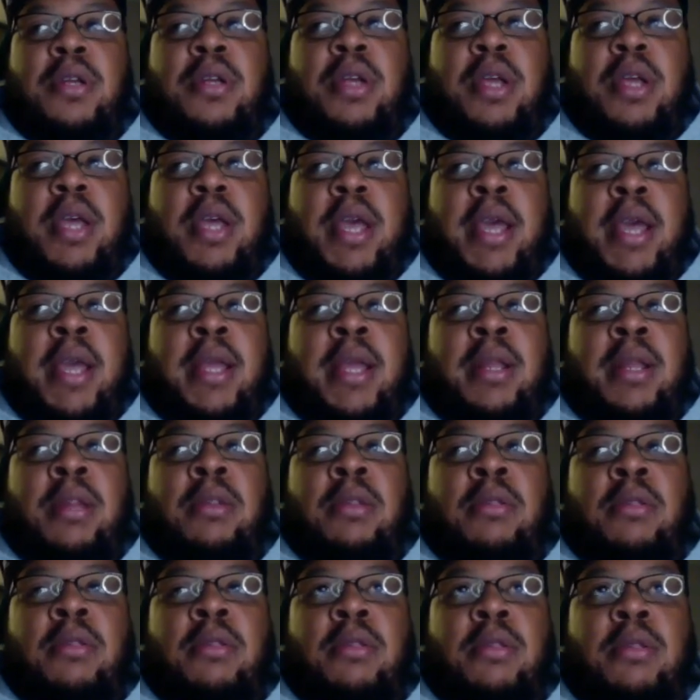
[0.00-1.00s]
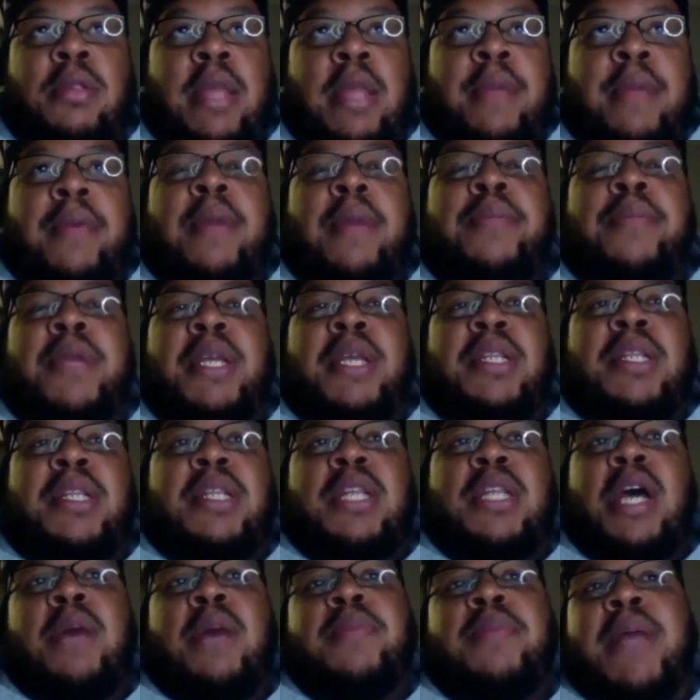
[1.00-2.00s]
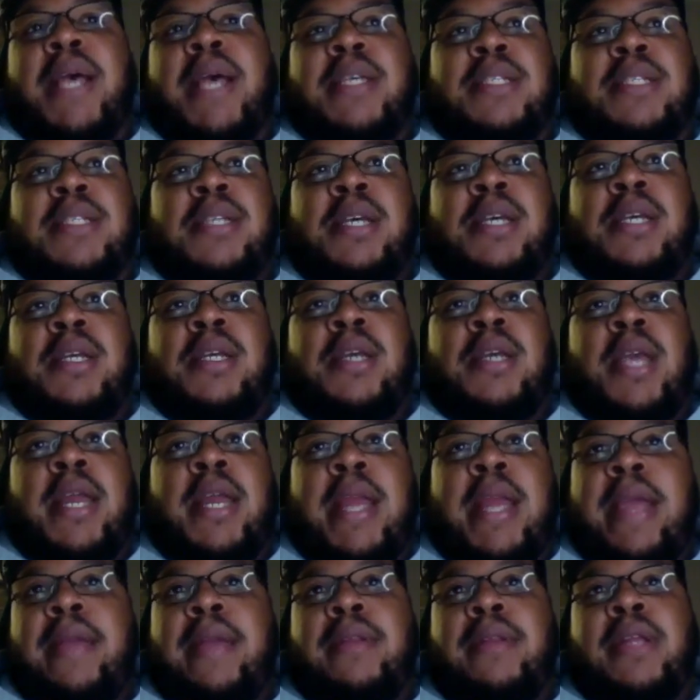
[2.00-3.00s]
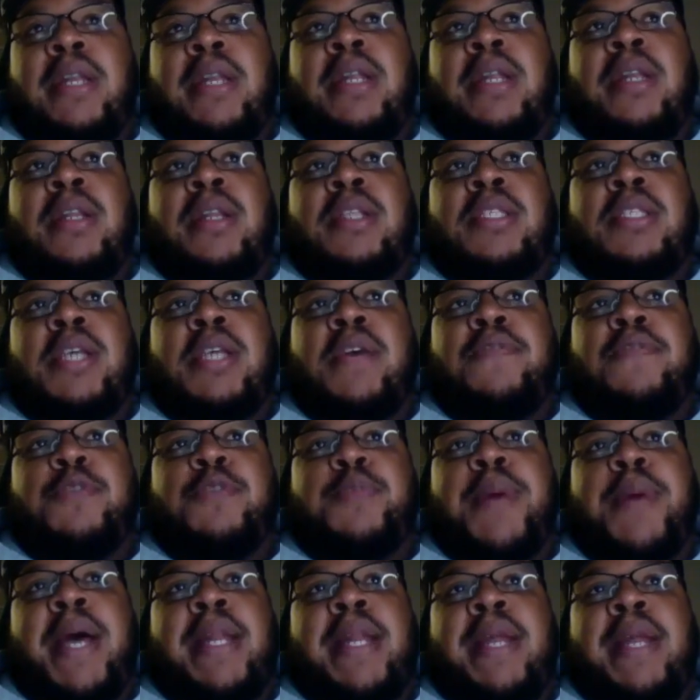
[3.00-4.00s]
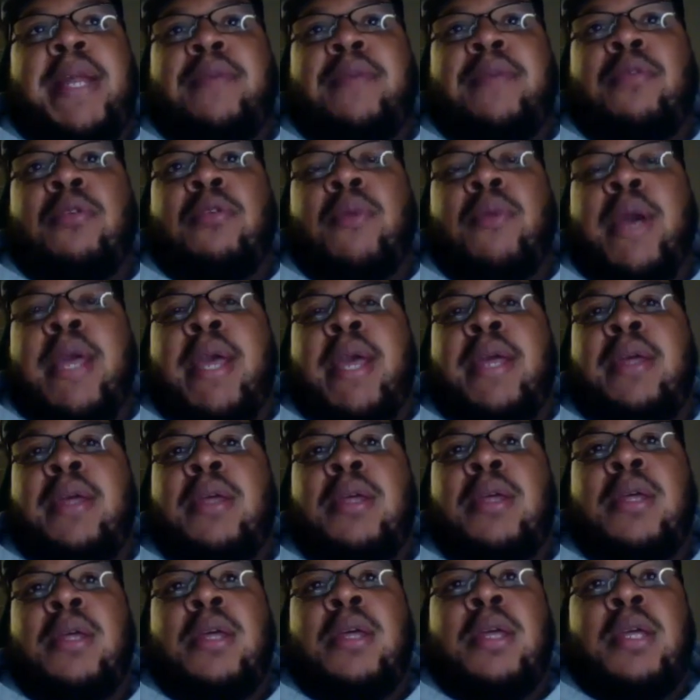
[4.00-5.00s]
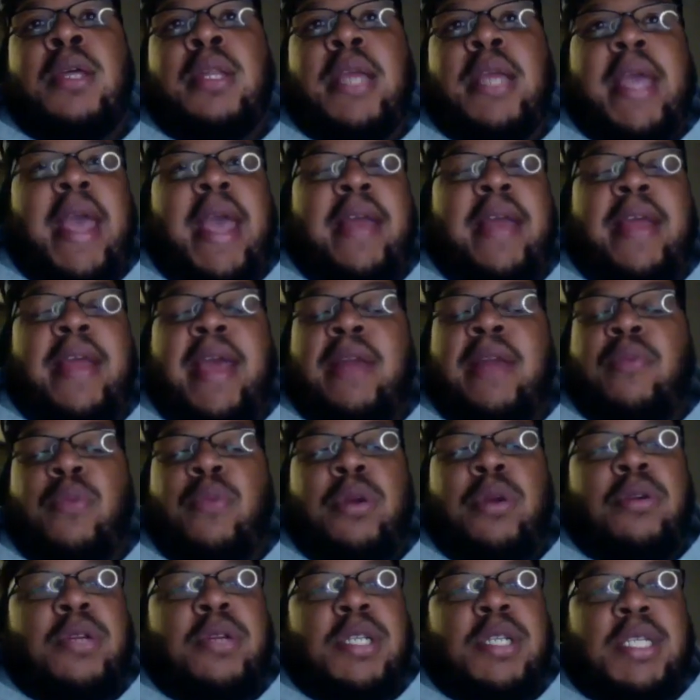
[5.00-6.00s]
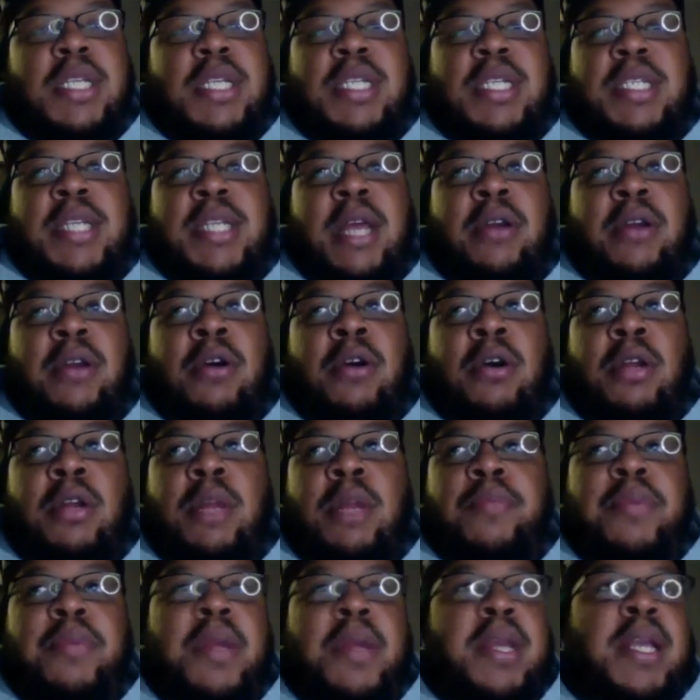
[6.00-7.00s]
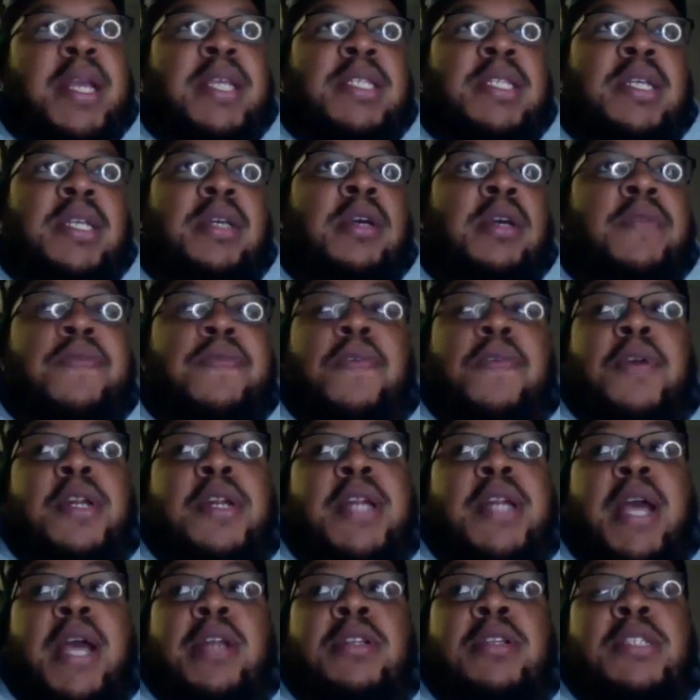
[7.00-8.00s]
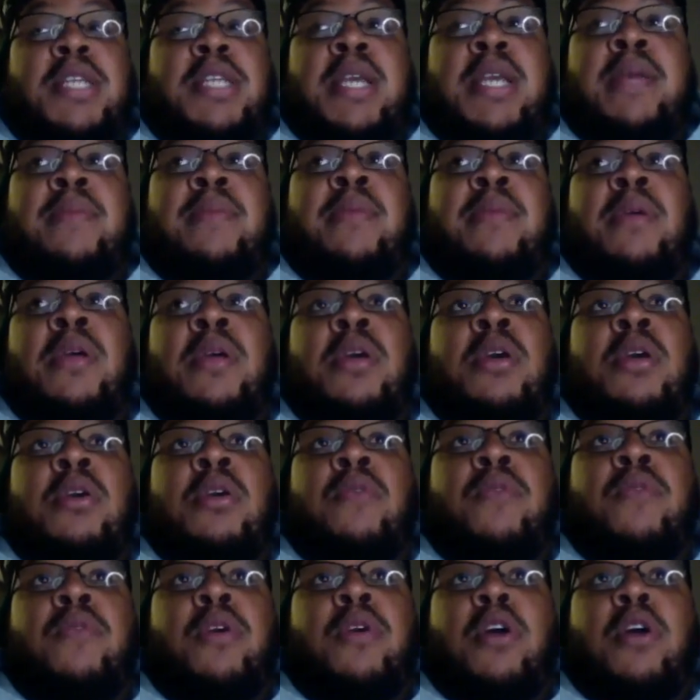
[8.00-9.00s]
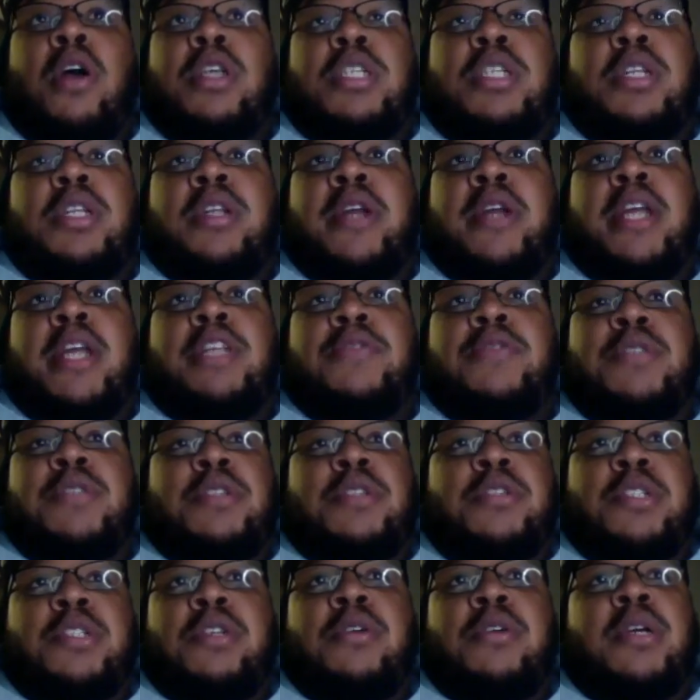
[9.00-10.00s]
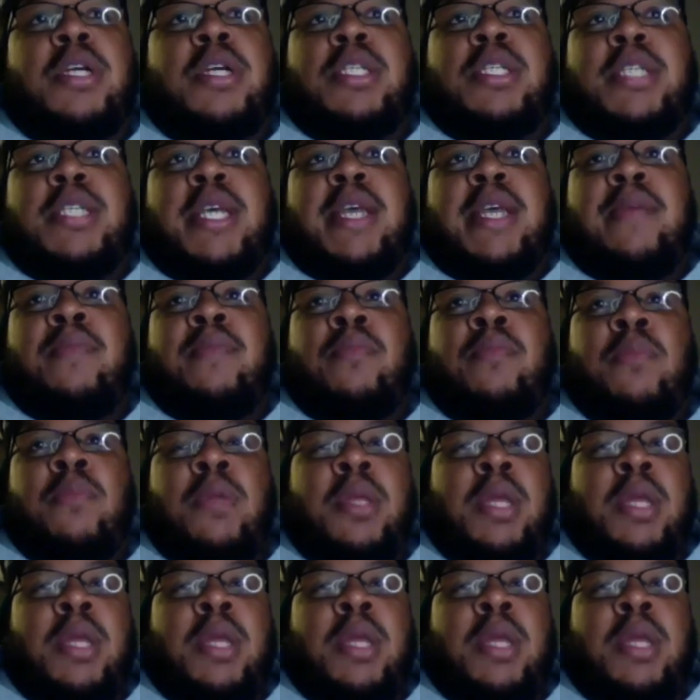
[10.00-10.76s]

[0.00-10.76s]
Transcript: And they were able to get the dub last night. And they did it in a tough spot. They were away. They hadn't had a win on the season at all. They're playing against a good 49ers team. Regardless of their injuries, they're still a good team.